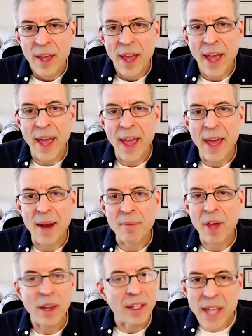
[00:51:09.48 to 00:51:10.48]
And I'm
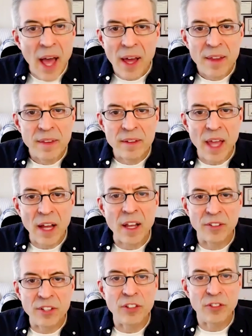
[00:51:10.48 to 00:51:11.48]
kind of like, yeah,
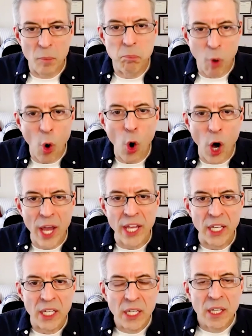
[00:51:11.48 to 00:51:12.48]
because he's a boy.